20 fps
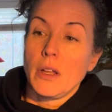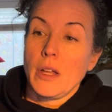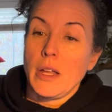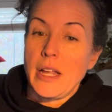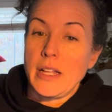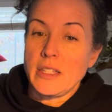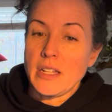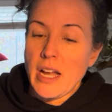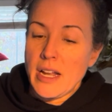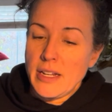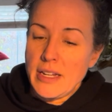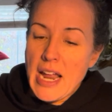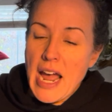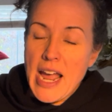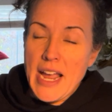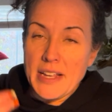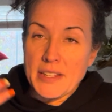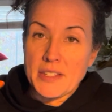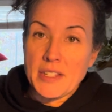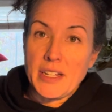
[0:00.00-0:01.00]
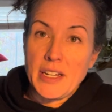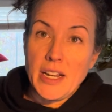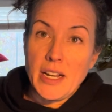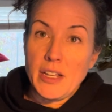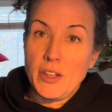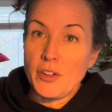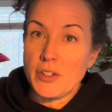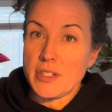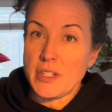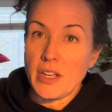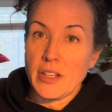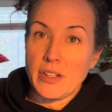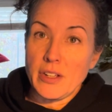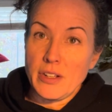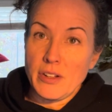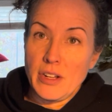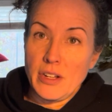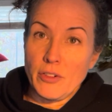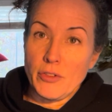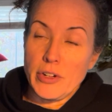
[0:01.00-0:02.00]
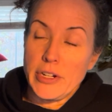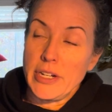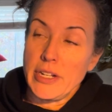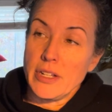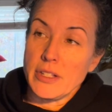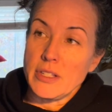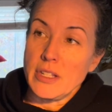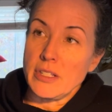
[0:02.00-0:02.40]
It's got niacin in it. You can see all the ingredients.